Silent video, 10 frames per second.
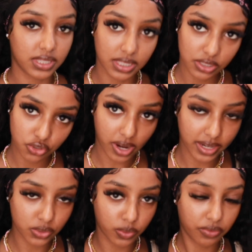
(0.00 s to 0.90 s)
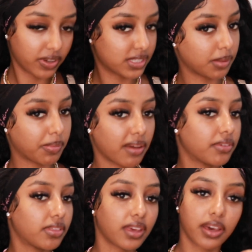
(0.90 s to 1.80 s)
this dries, we'll fix up
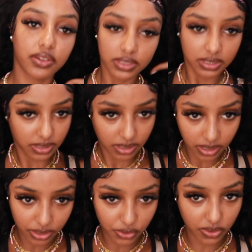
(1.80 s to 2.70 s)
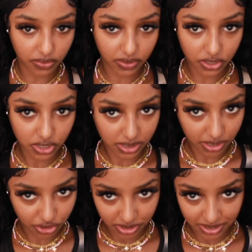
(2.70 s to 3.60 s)
everything else and do the finishing
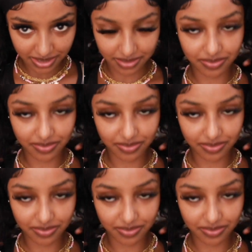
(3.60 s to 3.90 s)
touches.